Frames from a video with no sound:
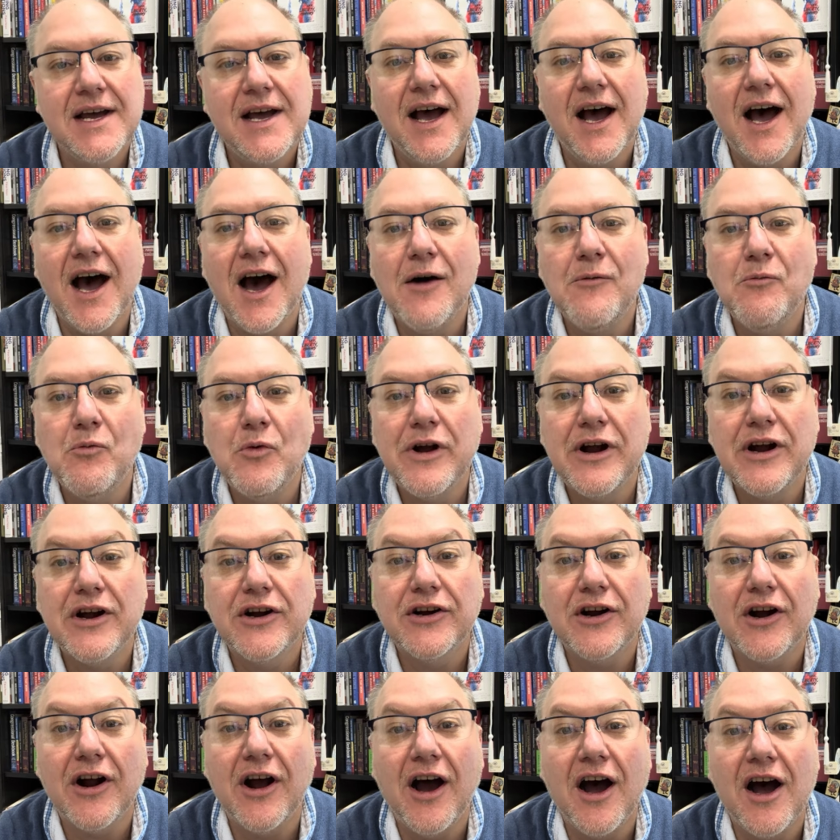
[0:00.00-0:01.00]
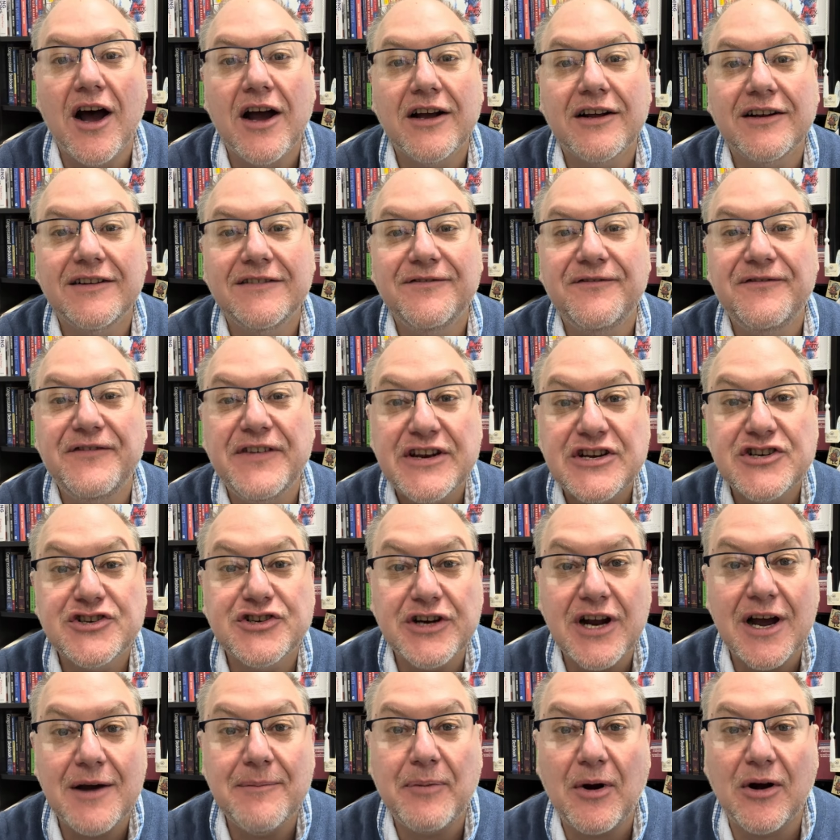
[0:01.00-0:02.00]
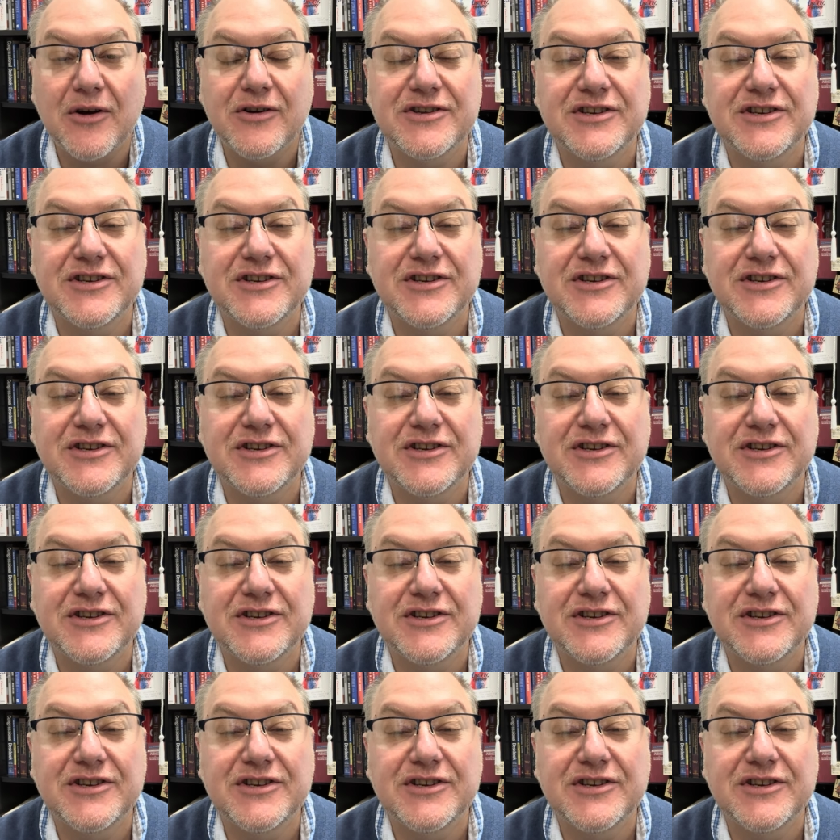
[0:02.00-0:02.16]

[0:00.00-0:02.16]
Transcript: We're finishing up our